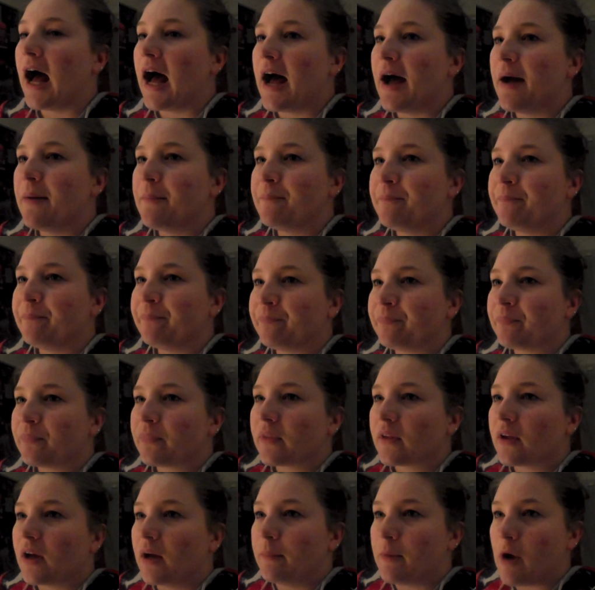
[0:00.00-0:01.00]

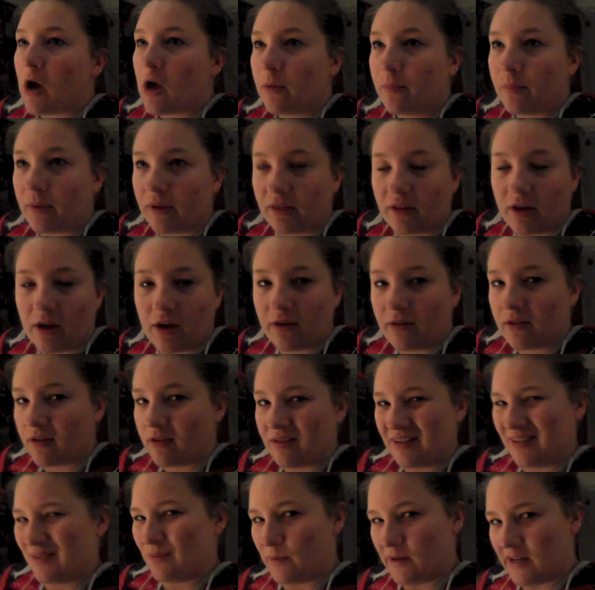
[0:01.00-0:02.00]
I'm hoping though
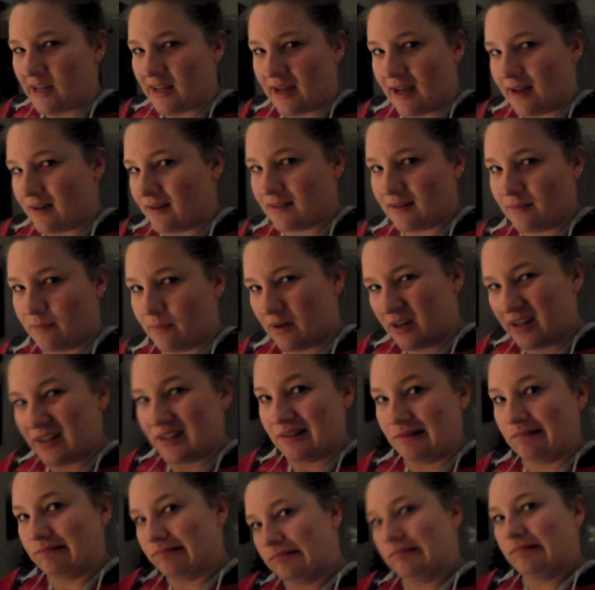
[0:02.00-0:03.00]
that this weekend it
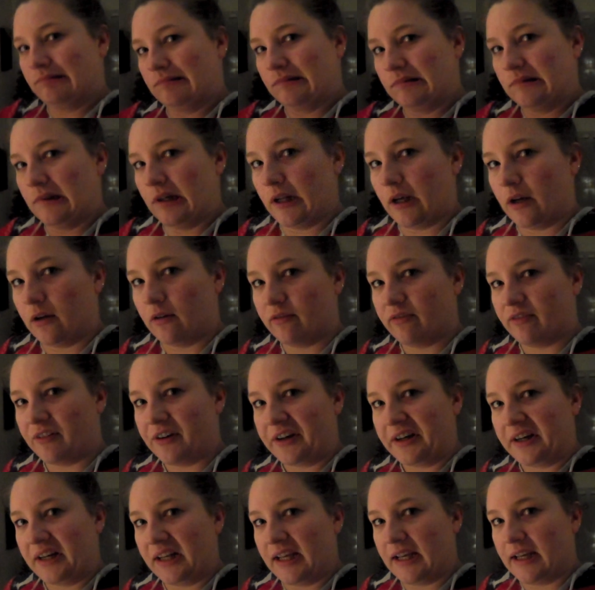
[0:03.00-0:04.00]
might, you know,
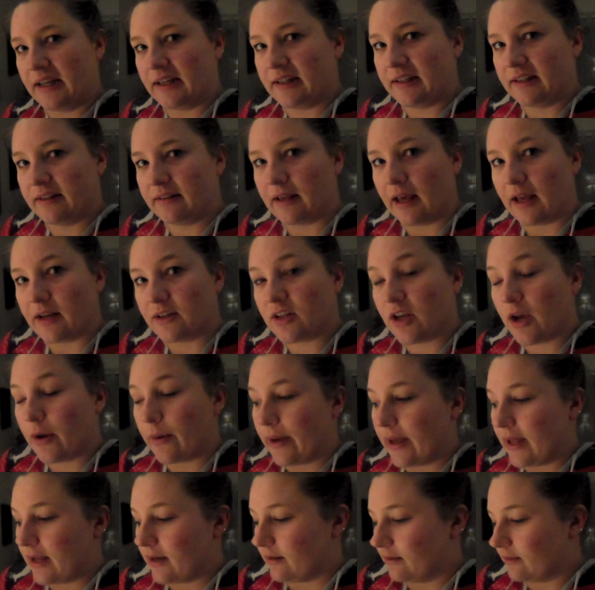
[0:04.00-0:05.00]
finally get
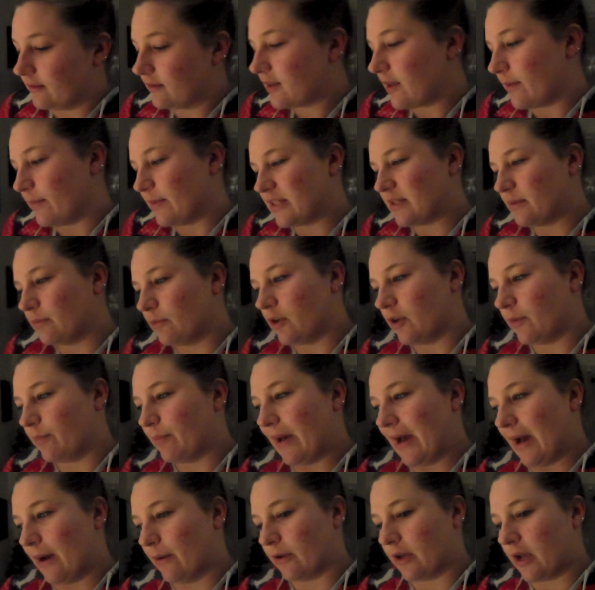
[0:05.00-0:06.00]
to it and give me some
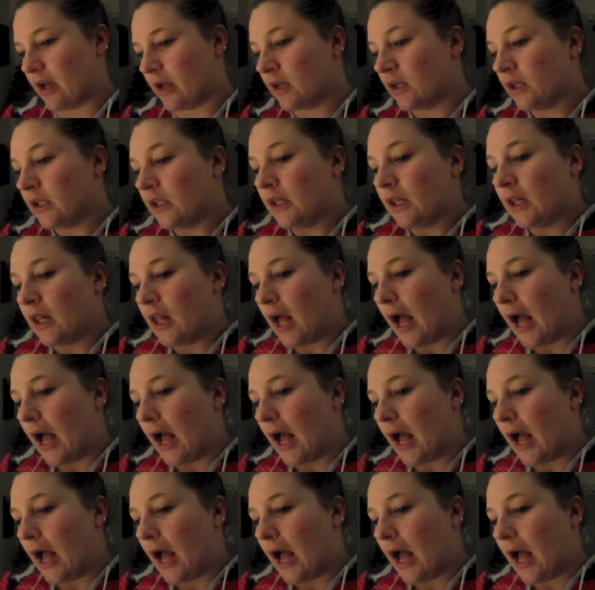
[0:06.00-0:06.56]
good powder.